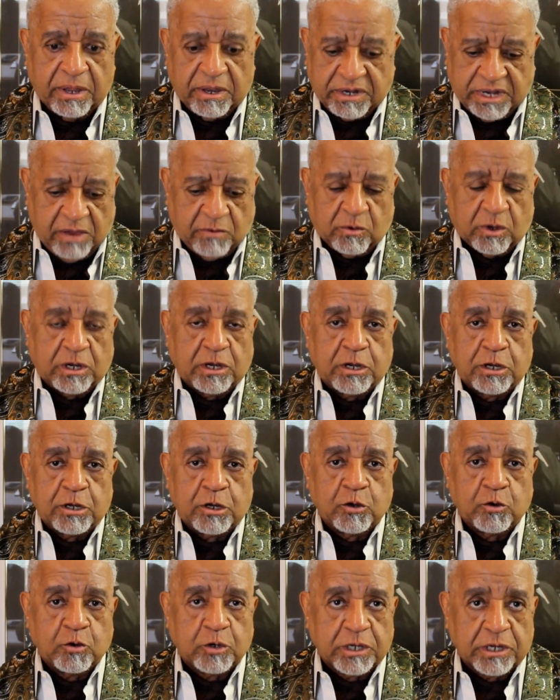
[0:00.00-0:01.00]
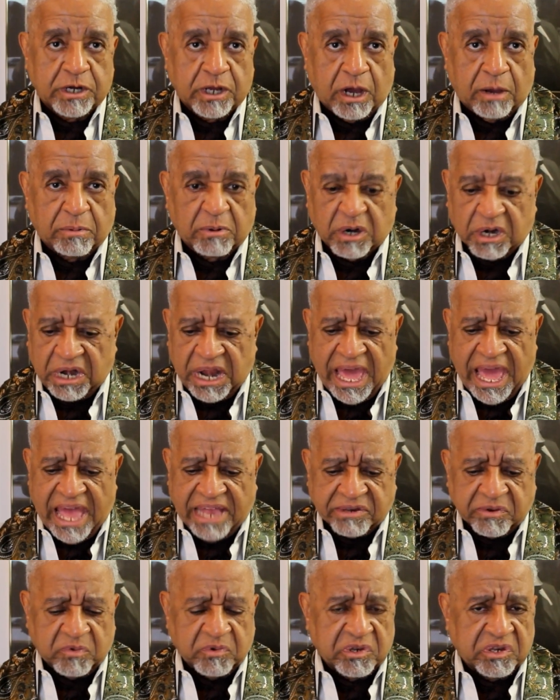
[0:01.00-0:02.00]
They were looted up.
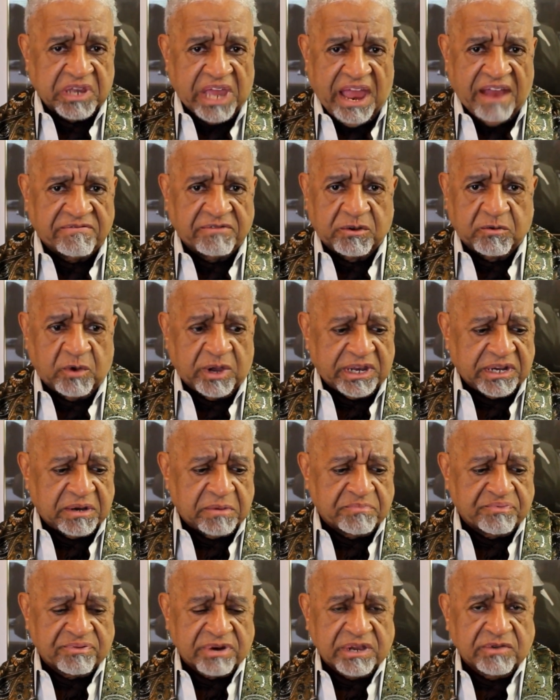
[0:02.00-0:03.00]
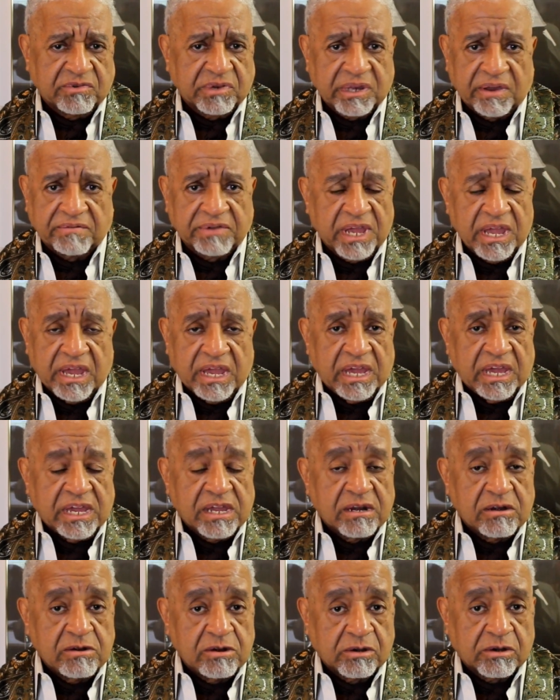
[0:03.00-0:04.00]
Glass was everywhere. Debris was everywhere.
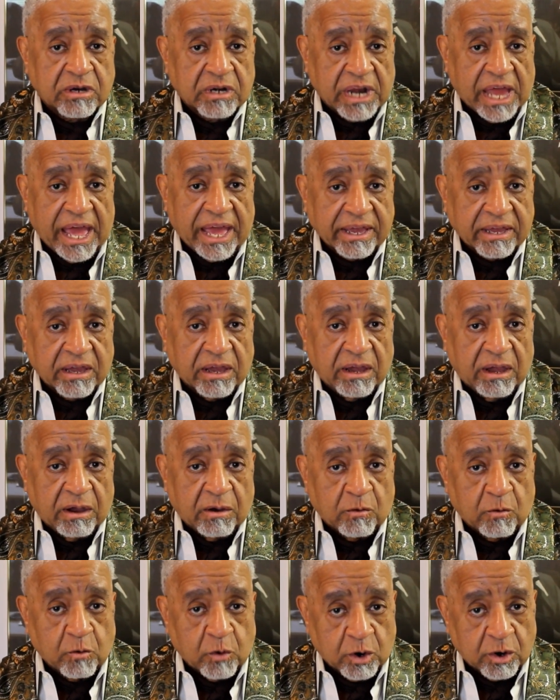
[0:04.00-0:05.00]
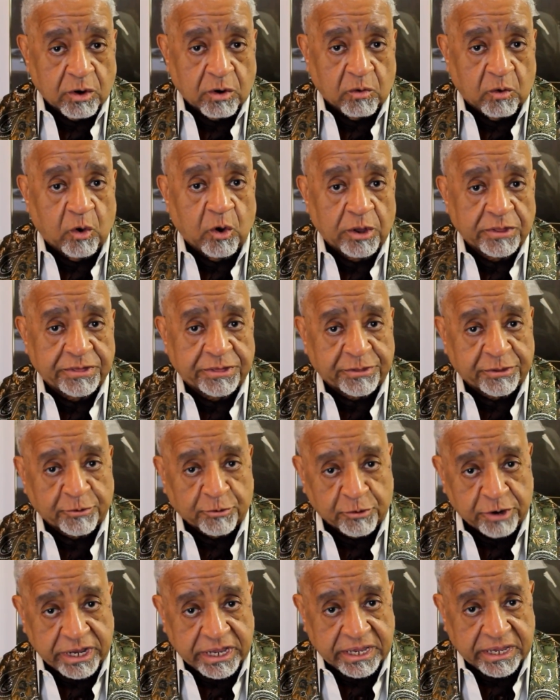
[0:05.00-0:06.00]
It looked like World War
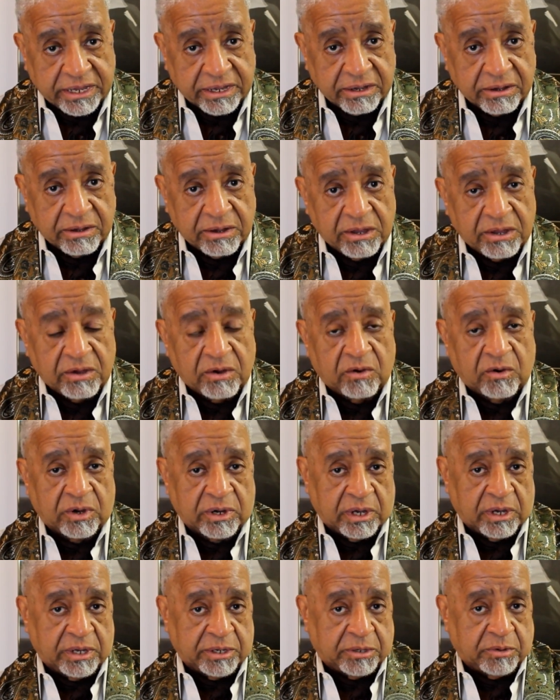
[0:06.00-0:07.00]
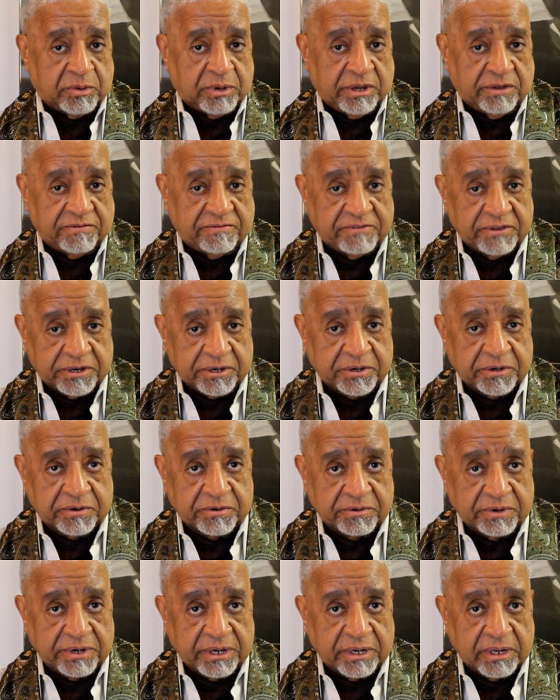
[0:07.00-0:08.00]
III on 125th
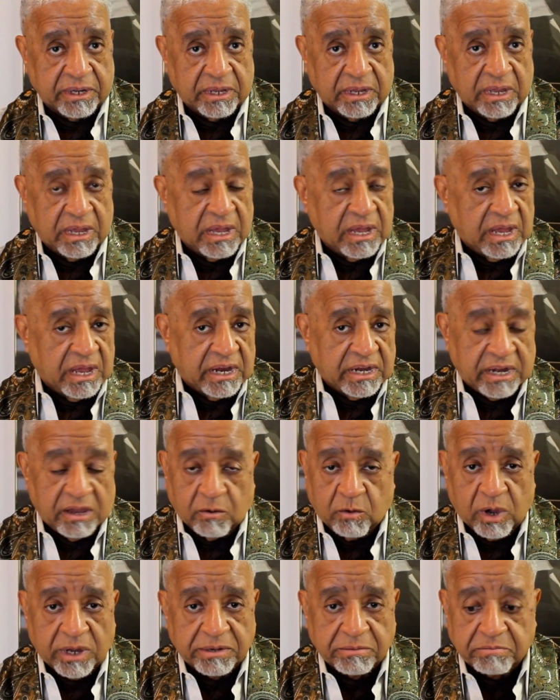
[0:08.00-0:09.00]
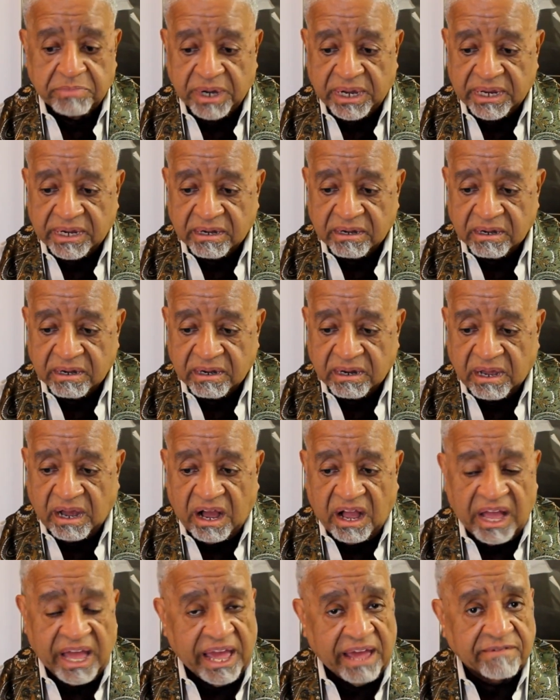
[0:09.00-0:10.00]
Street. There wasn't but
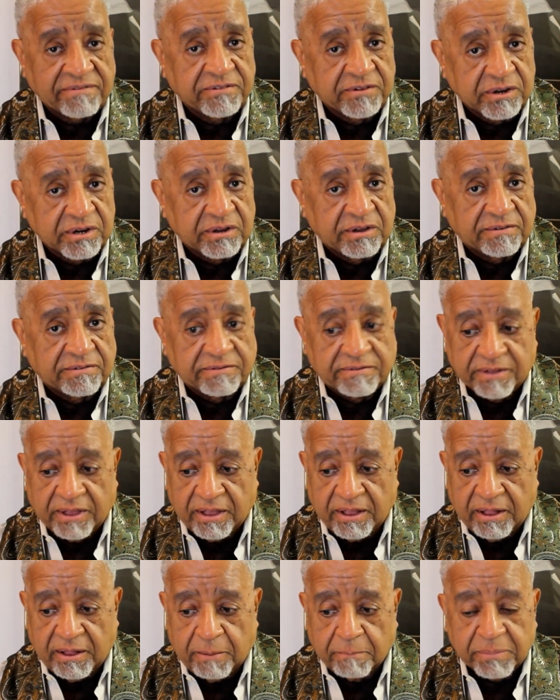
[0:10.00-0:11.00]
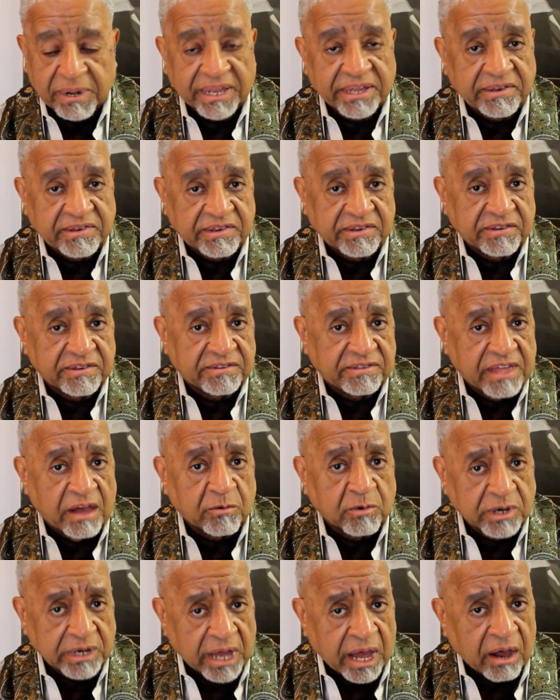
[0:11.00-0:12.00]
a handful of places that
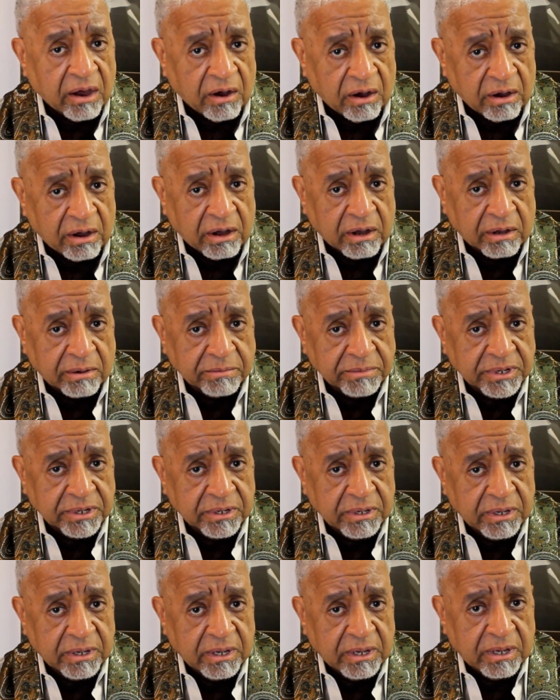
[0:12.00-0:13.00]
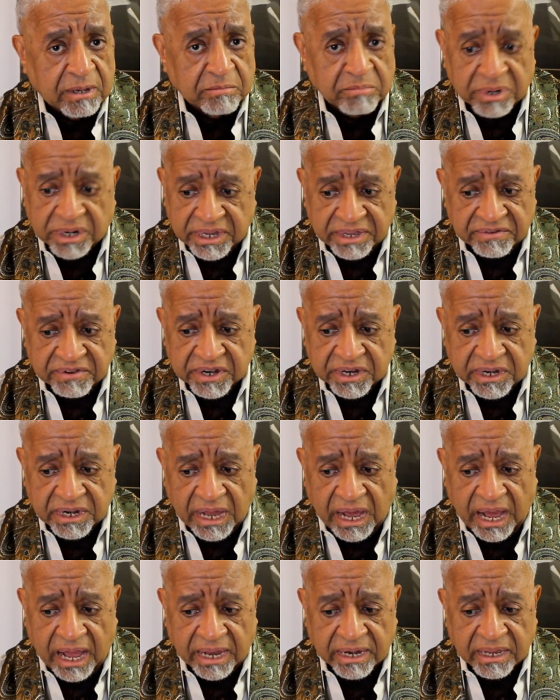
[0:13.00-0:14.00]
were not harmed. Believe it or
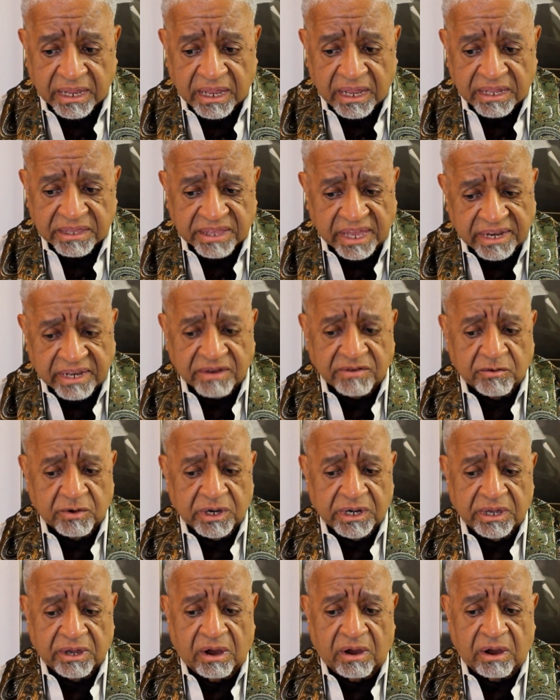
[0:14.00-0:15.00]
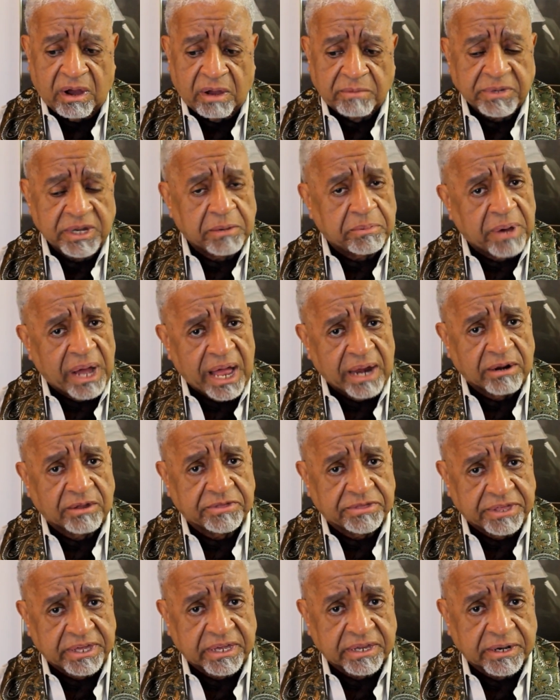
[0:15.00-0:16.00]
not, they didn't really harm the Apollo
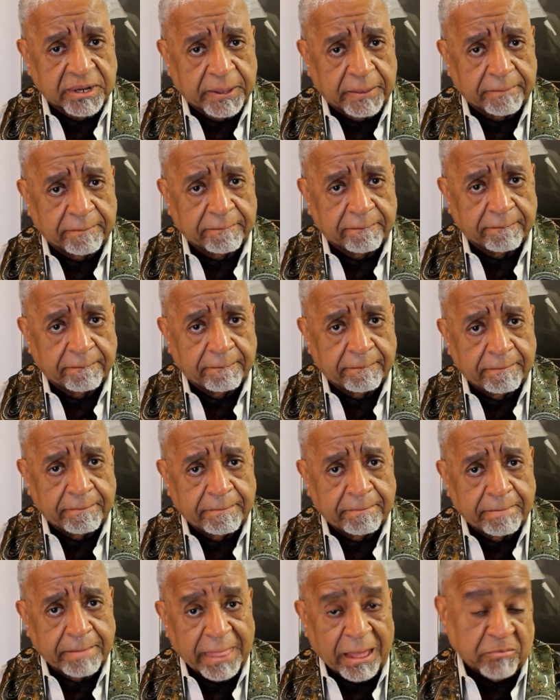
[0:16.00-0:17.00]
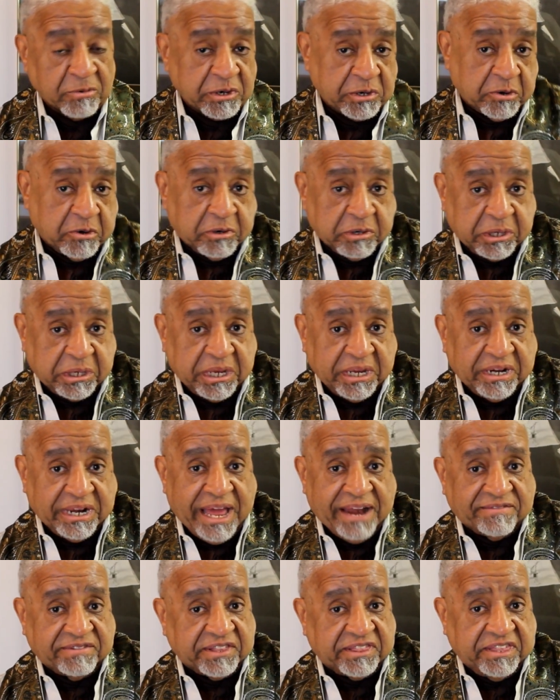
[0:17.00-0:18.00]
Theater, but you're going to steal
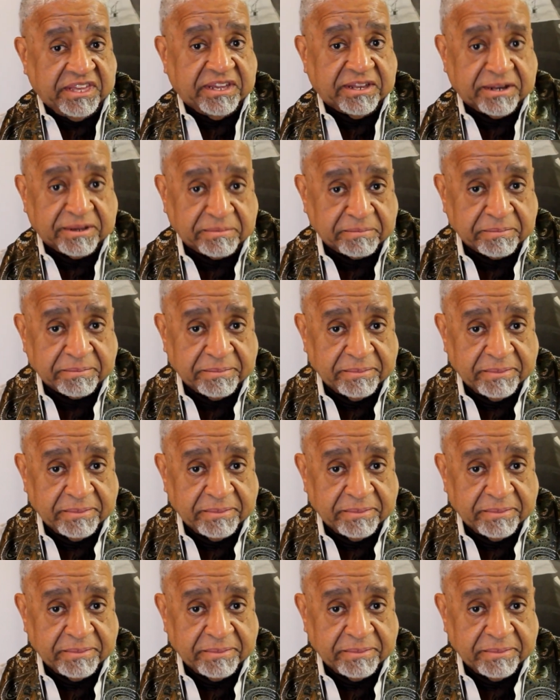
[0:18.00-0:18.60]
out of a theater.